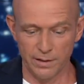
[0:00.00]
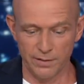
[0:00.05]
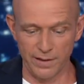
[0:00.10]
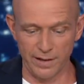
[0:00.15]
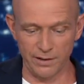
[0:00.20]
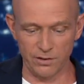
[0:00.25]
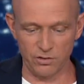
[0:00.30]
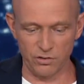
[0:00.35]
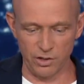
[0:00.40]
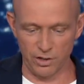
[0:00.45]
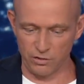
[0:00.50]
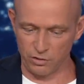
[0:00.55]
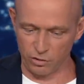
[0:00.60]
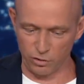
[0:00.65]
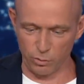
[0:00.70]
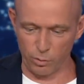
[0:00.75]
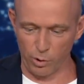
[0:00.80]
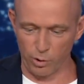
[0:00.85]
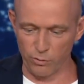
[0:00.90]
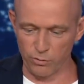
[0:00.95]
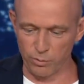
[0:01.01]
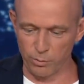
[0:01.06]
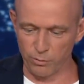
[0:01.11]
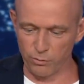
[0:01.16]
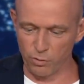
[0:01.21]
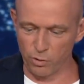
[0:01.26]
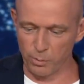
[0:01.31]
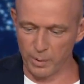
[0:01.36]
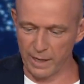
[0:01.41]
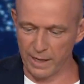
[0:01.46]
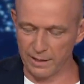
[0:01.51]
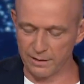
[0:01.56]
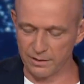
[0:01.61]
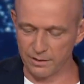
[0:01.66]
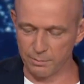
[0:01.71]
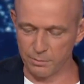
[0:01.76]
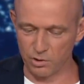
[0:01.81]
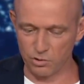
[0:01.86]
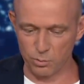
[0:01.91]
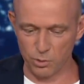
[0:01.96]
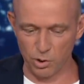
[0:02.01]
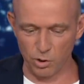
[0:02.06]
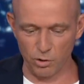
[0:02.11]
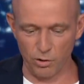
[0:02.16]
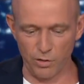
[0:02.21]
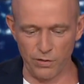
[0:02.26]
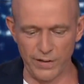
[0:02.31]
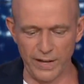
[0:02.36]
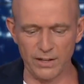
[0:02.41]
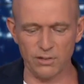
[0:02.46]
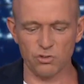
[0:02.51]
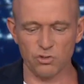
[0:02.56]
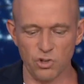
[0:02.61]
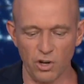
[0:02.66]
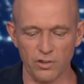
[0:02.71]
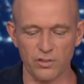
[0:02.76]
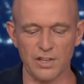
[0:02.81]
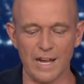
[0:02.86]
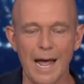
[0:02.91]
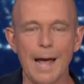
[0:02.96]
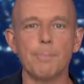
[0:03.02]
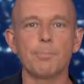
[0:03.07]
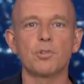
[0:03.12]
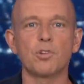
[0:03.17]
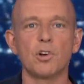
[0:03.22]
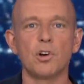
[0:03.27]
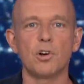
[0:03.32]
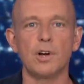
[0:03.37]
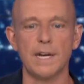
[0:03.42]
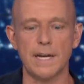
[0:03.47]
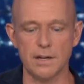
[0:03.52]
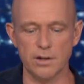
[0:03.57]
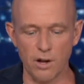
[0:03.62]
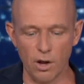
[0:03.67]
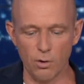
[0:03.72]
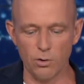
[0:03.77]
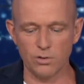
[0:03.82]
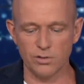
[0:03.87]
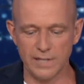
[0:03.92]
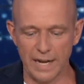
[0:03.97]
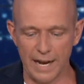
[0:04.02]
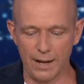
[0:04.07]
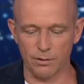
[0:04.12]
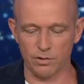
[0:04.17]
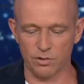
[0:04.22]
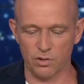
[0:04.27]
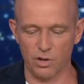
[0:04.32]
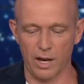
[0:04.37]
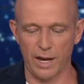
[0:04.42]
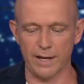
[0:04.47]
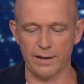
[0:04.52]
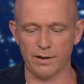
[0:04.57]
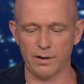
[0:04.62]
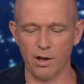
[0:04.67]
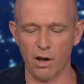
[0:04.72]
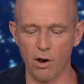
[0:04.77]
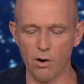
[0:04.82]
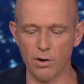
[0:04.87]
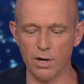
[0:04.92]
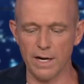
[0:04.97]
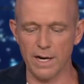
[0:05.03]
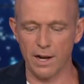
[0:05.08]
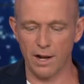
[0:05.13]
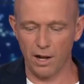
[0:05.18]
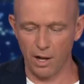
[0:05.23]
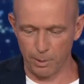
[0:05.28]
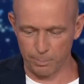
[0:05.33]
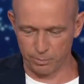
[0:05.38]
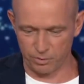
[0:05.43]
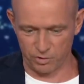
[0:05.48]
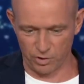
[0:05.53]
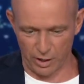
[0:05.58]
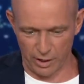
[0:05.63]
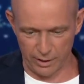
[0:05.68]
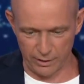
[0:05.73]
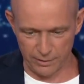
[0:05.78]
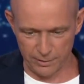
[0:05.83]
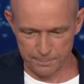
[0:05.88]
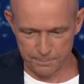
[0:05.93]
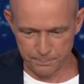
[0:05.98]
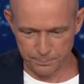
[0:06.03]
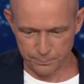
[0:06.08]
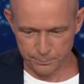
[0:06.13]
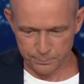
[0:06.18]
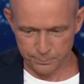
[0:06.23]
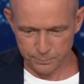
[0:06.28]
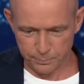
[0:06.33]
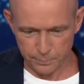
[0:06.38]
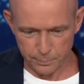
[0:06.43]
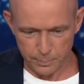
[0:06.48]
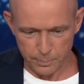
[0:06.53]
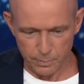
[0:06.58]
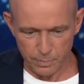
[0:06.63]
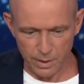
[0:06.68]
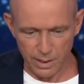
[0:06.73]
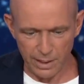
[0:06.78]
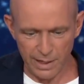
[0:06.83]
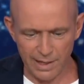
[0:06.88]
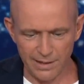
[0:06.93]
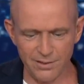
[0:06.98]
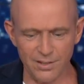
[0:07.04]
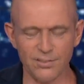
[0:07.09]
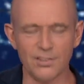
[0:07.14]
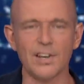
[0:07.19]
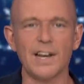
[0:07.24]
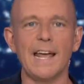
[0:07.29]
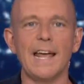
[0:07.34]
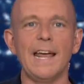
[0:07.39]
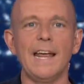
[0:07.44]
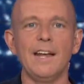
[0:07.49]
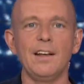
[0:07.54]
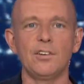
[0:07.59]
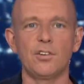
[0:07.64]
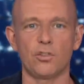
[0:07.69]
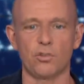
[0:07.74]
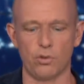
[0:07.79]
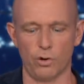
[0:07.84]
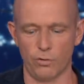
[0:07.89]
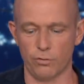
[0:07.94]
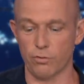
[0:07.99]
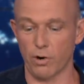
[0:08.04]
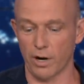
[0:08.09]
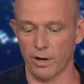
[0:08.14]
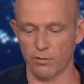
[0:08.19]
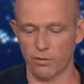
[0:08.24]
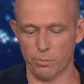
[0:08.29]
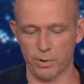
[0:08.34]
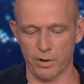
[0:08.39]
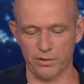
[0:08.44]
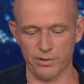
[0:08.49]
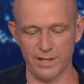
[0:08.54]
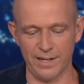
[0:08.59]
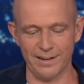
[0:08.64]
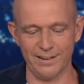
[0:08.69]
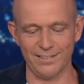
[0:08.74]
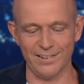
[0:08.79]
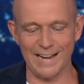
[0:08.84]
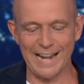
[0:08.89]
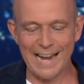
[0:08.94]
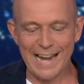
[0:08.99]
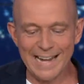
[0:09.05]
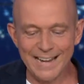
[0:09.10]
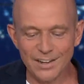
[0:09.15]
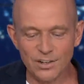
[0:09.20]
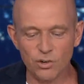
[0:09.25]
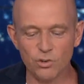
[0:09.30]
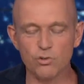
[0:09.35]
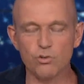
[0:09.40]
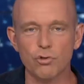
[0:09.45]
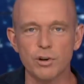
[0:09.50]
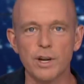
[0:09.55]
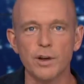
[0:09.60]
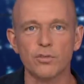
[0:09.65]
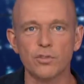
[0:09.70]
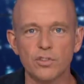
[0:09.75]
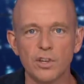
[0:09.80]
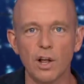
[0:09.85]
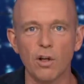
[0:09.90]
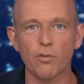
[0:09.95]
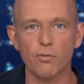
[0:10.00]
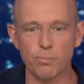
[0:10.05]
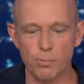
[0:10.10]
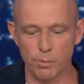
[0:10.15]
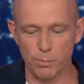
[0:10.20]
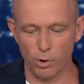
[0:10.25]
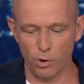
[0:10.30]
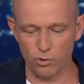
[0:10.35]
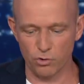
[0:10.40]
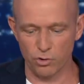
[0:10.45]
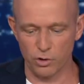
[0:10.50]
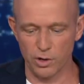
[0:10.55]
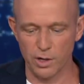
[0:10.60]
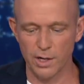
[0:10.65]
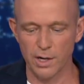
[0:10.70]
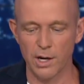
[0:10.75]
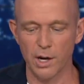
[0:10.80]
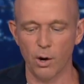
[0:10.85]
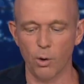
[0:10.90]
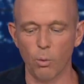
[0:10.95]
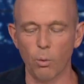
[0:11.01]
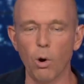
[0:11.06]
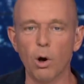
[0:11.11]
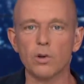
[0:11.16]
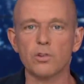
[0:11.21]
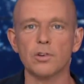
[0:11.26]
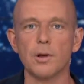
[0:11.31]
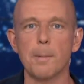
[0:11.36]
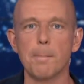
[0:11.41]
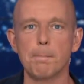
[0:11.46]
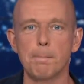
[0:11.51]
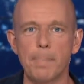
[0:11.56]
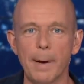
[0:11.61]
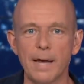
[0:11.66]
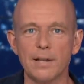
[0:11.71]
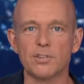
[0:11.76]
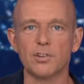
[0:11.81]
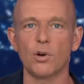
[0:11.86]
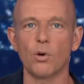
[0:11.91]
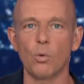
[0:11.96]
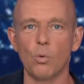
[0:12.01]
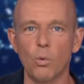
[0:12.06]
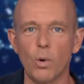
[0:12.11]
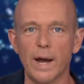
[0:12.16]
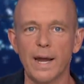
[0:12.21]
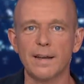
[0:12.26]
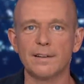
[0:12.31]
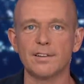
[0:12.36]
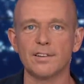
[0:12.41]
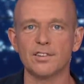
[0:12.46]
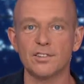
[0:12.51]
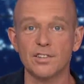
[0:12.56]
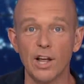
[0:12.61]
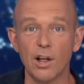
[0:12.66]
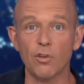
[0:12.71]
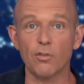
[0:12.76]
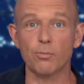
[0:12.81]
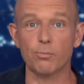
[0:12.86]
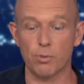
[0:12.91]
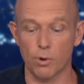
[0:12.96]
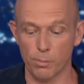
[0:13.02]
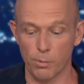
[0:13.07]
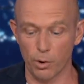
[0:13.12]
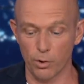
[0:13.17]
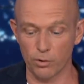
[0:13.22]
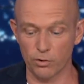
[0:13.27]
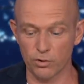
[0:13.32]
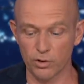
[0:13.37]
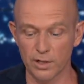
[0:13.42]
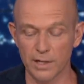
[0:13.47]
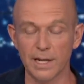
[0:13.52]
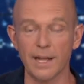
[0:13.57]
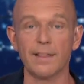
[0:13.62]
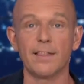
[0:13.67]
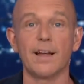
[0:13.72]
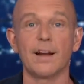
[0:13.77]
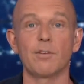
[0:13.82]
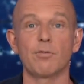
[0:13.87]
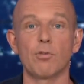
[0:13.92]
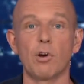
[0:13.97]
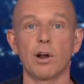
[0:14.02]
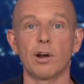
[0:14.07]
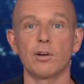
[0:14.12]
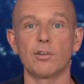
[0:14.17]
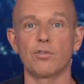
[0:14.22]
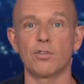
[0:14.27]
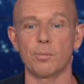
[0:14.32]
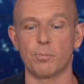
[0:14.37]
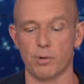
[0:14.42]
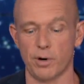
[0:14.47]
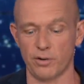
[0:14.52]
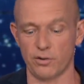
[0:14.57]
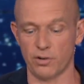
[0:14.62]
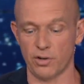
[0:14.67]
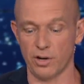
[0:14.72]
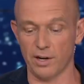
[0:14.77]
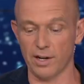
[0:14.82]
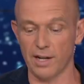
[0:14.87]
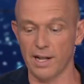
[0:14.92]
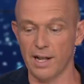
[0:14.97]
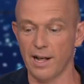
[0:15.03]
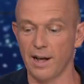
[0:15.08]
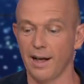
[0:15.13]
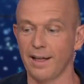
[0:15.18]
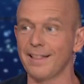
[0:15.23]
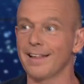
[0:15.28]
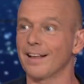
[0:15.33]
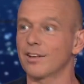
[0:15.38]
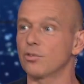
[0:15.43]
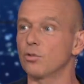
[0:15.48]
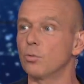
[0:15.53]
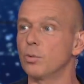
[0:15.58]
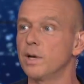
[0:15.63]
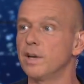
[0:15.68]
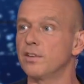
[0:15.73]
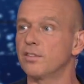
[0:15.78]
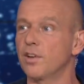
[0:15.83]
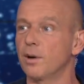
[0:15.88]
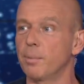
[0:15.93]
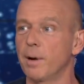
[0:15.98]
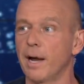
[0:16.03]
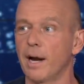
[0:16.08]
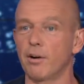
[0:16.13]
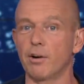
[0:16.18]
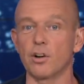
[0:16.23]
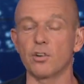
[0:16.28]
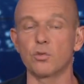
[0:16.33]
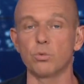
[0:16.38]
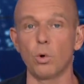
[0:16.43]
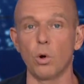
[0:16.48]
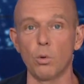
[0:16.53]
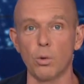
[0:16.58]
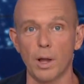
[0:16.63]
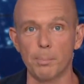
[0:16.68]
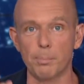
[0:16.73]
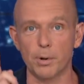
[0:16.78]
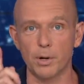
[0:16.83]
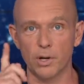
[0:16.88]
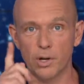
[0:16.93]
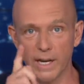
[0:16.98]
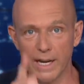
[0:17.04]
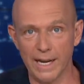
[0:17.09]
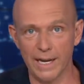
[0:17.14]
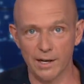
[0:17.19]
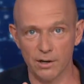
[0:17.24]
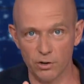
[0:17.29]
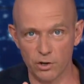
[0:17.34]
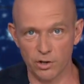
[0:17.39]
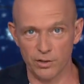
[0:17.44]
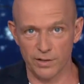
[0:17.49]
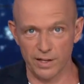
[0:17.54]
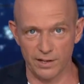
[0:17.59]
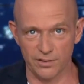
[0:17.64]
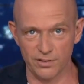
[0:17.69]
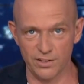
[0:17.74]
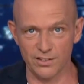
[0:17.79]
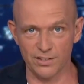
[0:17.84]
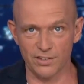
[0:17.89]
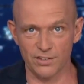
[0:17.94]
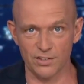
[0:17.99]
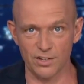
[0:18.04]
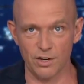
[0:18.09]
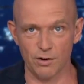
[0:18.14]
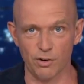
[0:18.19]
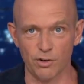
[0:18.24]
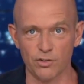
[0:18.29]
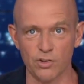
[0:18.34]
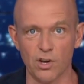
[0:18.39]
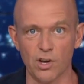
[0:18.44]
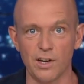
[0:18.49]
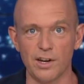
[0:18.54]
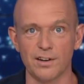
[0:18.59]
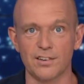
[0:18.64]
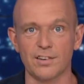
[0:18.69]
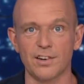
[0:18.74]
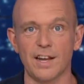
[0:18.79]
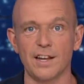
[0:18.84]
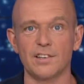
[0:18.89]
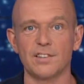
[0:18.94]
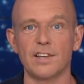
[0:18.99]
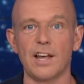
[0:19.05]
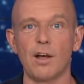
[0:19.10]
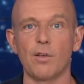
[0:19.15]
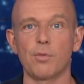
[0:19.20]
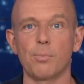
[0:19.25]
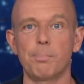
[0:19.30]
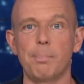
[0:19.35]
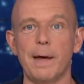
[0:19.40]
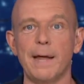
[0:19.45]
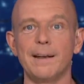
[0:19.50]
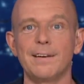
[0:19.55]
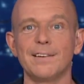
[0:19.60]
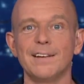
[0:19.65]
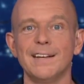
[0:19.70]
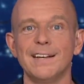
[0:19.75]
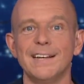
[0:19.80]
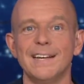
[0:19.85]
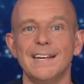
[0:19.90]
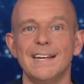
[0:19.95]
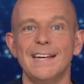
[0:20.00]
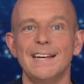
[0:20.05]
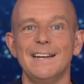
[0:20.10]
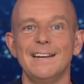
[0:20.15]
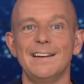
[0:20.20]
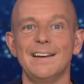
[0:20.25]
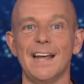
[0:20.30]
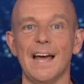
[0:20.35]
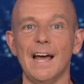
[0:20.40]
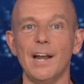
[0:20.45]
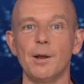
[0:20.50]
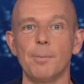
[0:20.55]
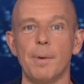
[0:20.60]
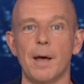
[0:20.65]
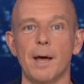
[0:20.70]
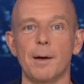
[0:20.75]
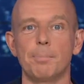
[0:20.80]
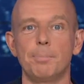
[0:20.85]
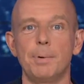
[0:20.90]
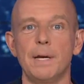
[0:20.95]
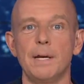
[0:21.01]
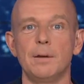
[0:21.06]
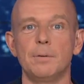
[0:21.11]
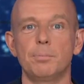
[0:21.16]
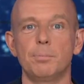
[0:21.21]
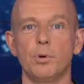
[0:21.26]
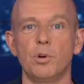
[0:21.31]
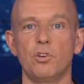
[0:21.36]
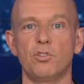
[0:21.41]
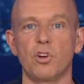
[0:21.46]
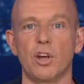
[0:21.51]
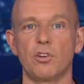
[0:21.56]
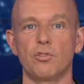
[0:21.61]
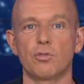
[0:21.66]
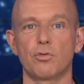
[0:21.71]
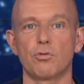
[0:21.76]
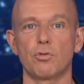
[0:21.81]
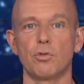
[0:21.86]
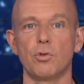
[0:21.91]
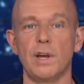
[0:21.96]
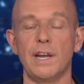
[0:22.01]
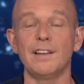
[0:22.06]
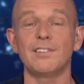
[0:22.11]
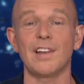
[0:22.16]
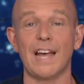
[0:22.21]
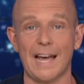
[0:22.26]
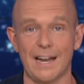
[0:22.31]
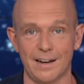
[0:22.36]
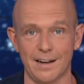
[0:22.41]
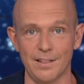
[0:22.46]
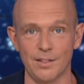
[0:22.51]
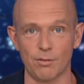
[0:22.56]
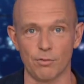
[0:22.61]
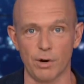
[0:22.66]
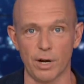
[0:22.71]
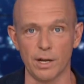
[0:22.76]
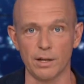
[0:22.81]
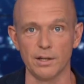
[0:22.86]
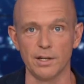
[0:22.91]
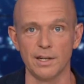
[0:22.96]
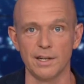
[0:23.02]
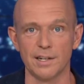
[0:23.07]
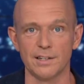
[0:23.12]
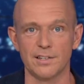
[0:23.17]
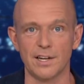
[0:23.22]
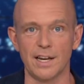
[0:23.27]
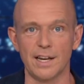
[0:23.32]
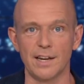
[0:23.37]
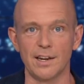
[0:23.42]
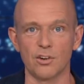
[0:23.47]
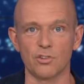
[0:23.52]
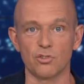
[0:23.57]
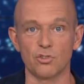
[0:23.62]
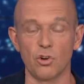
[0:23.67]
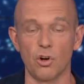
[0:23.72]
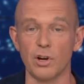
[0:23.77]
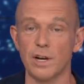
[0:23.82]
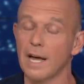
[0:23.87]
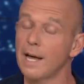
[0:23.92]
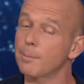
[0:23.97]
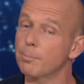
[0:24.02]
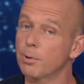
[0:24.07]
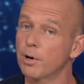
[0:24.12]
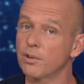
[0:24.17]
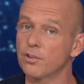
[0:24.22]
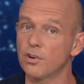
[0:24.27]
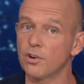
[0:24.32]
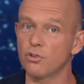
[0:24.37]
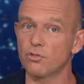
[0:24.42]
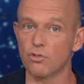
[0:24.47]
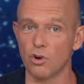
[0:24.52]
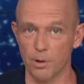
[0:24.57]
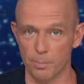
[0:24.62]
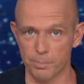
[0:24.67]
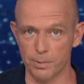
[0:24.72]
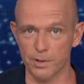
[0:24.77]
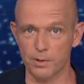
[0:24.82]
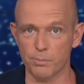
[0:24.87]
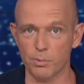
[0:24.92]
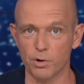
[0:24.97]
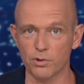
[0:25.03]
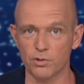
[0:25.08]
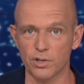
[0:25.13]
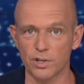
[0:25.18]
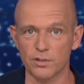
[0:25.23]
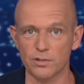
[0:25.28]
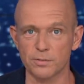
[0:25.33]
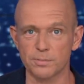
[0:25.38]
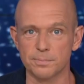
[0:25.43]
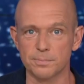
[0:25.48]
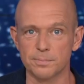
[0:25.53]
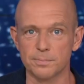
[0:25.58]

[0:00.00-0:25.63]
This is a quote from a former aide to Mitch McConnell. There's just absolutely no downside and only upside. It is an industry of running for president. It is an industry of self-promotion. What better way to self-promote than run for president? I think that's all we need to say about Eric Swalwell. But here, look at this. This is serious. Earlier today, South Bend, Indiana Mayor Pete Buttigieg threw his hat in the ring, taking a shot at President Trump in the process.